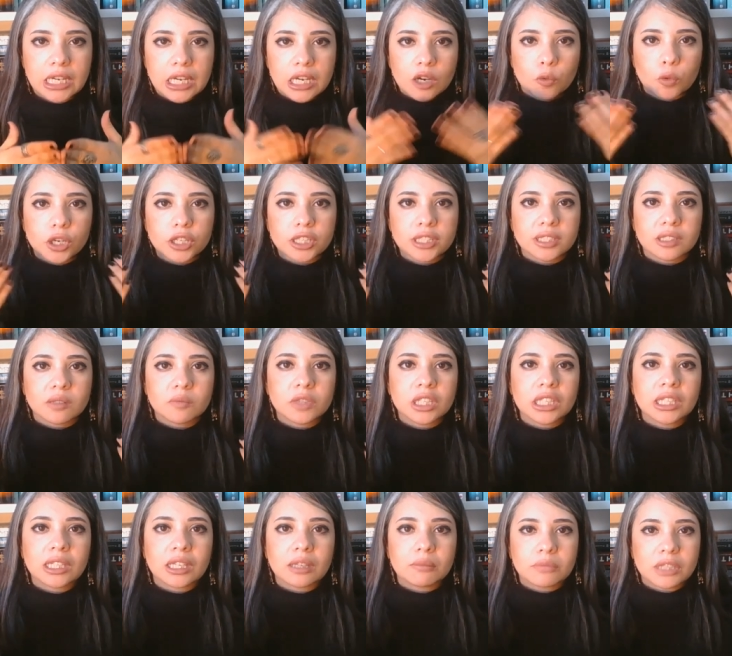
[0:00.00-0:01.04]
where
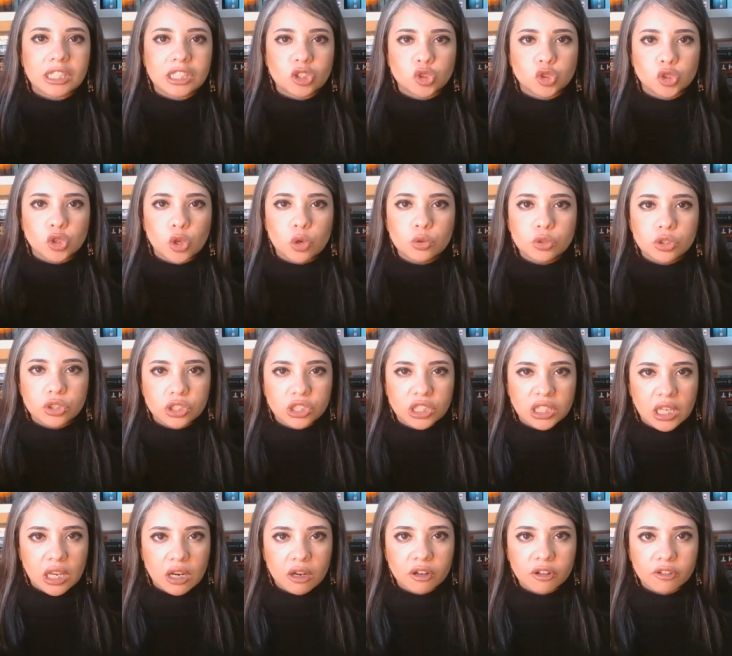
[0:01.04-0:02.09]
something can be so
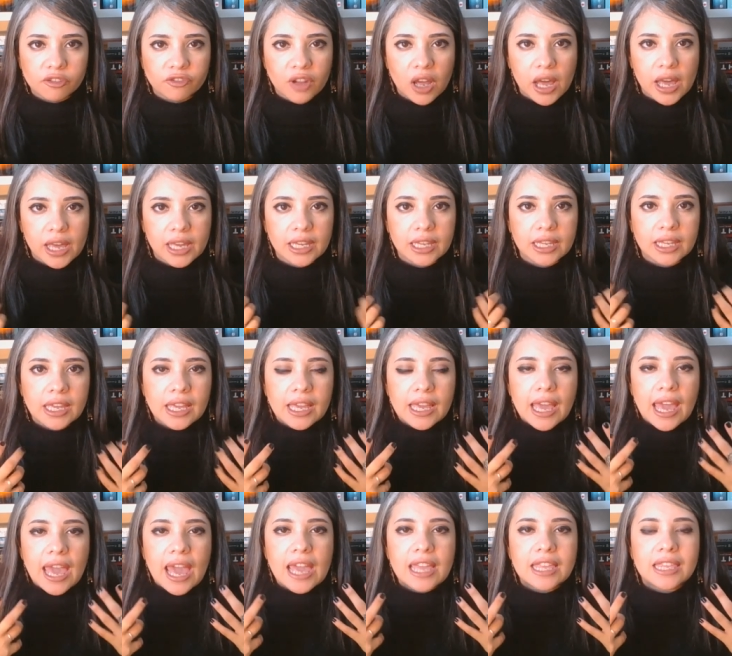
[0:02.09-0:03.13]
terrifying
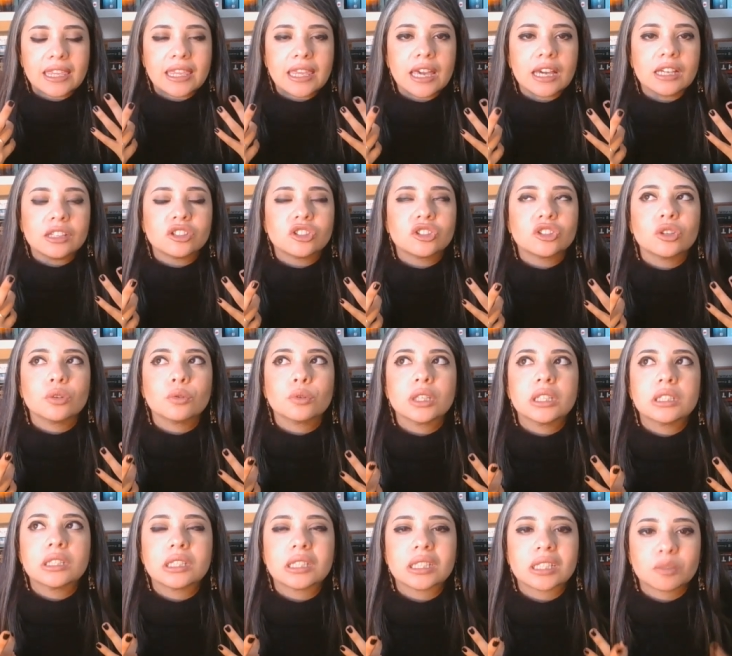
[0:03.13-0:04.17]
and yet so
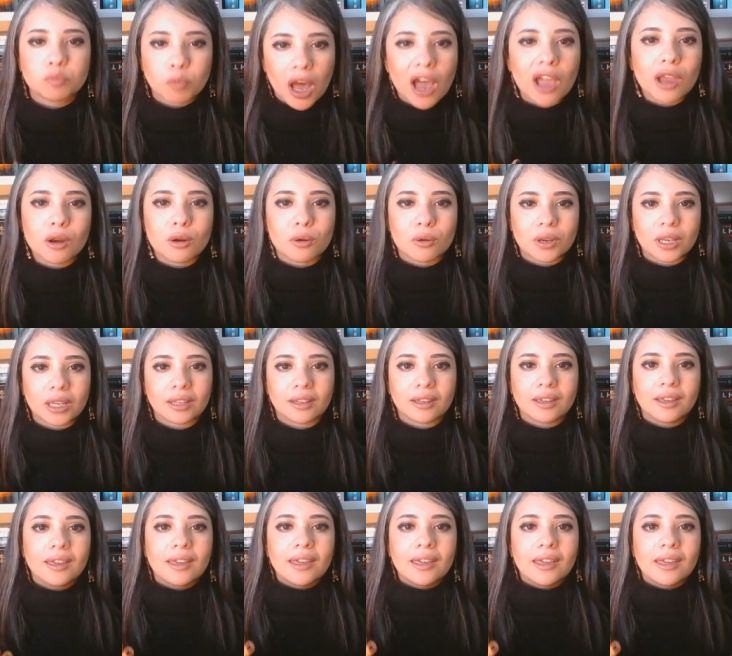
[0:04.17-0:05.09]
inspiring.